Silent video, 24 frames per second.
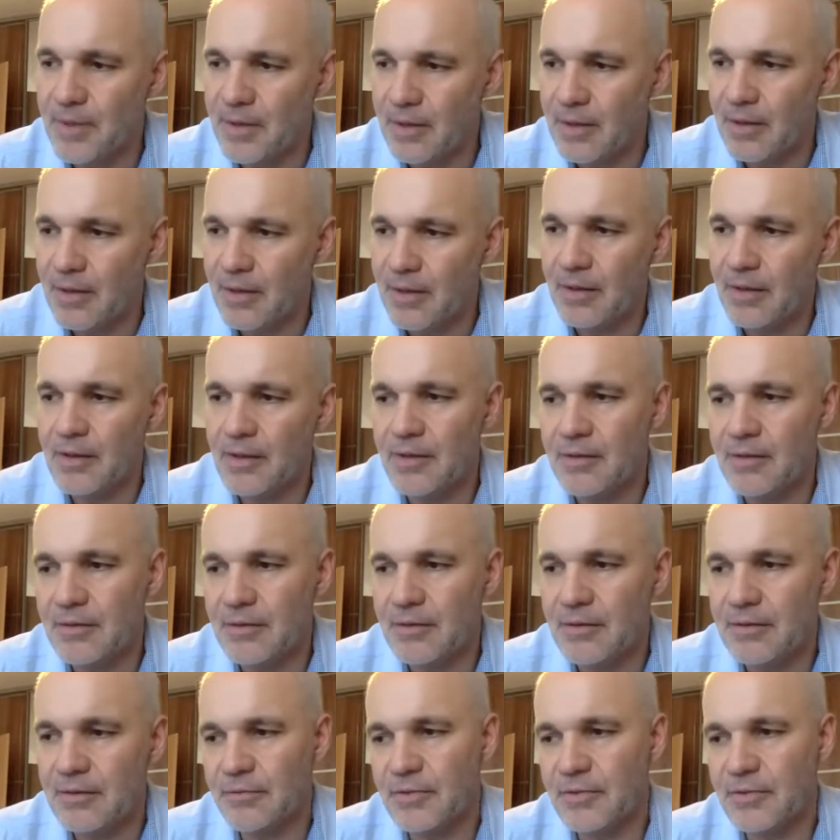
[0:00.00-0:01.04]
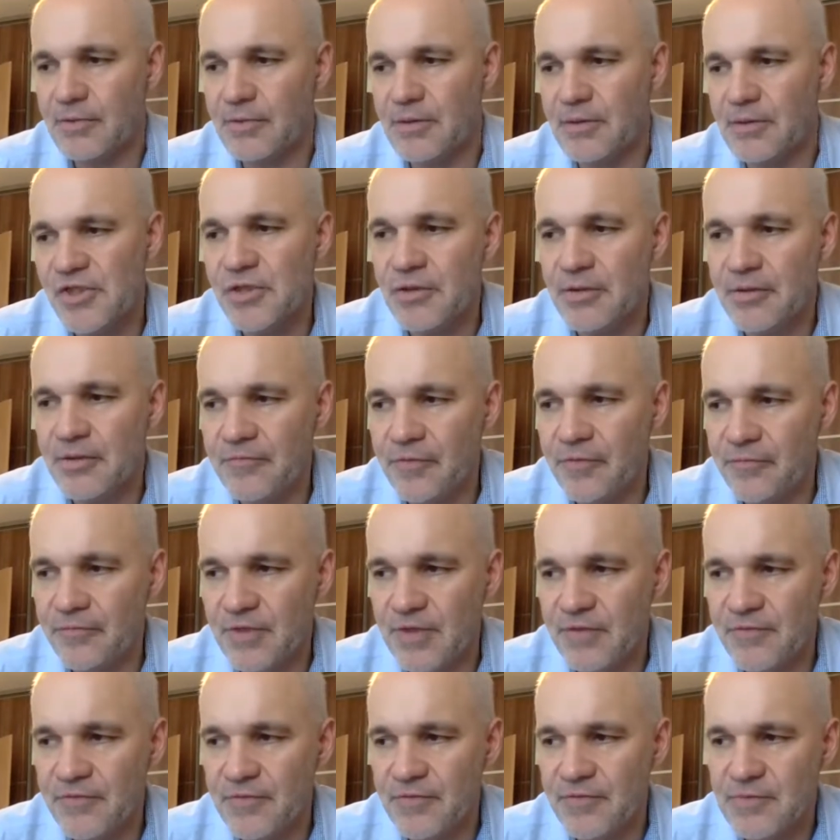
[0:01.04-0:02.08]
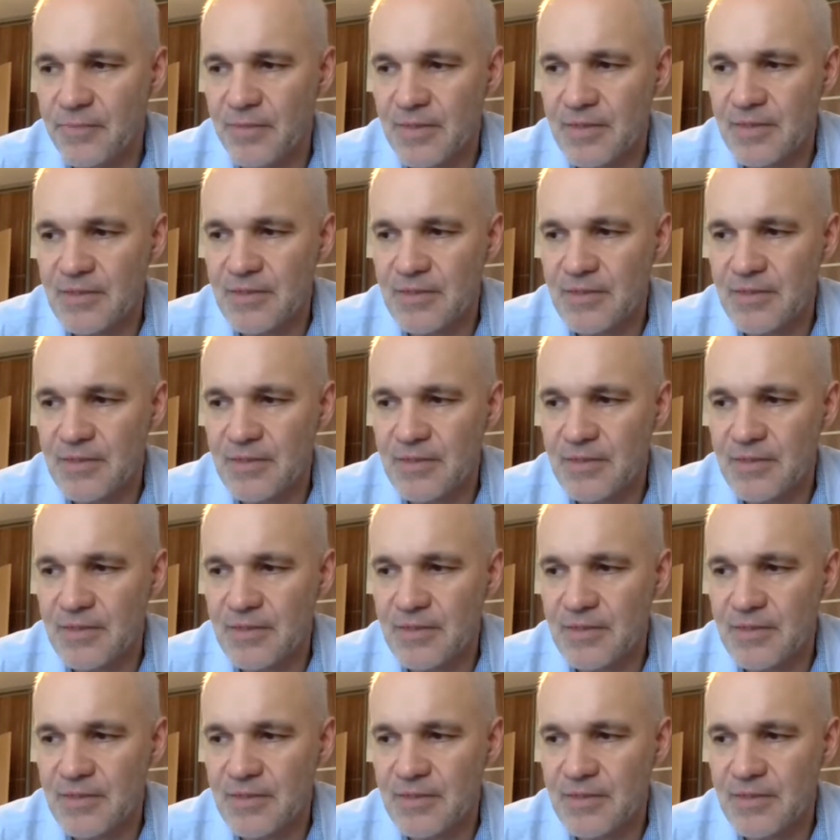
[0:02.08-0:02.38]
the Digital Infospace